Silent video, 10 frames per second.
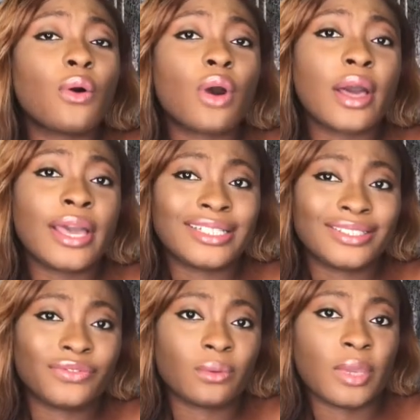eggs
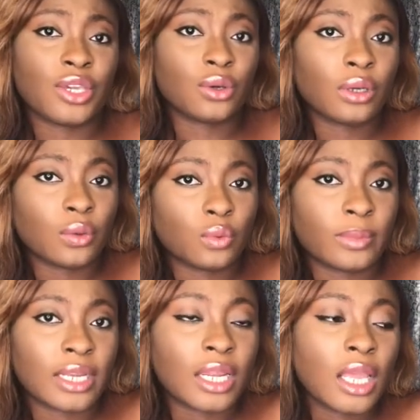from a younger
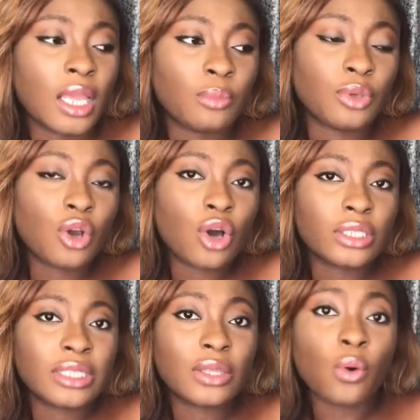woman, because
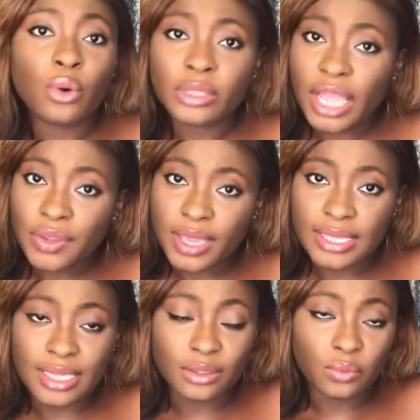the older you get
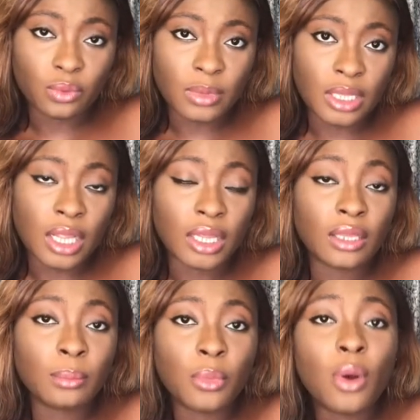as a woman, the
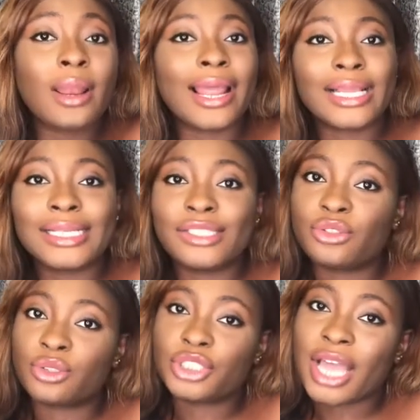more likely
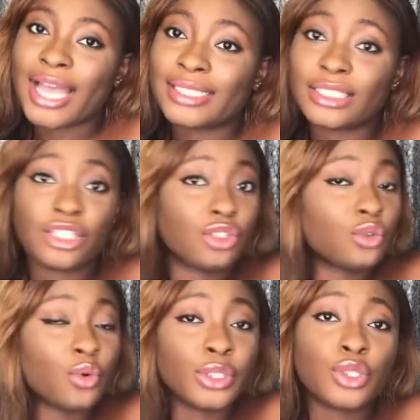your child is
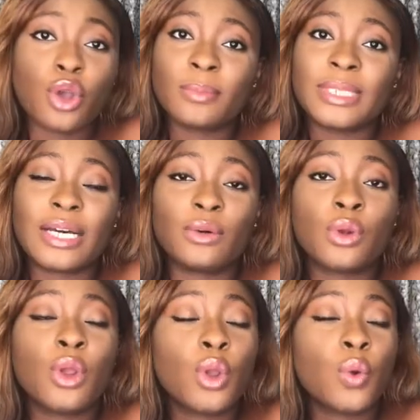going to come down
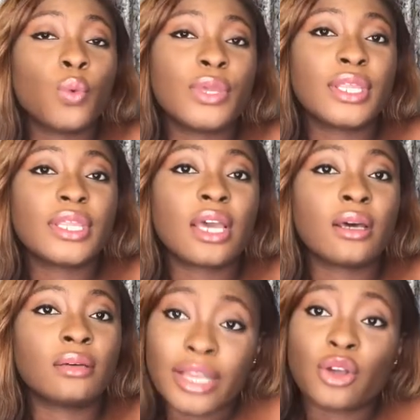with
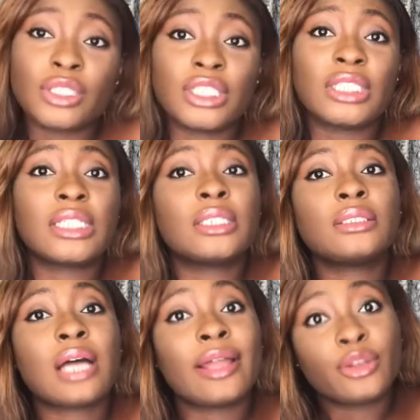congenital
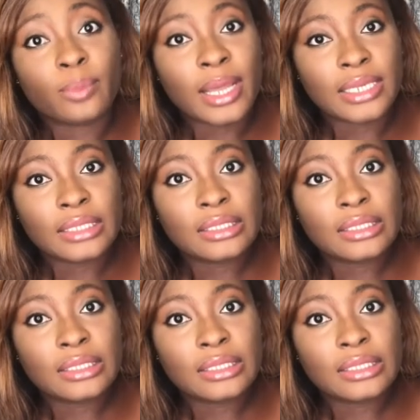anomalies.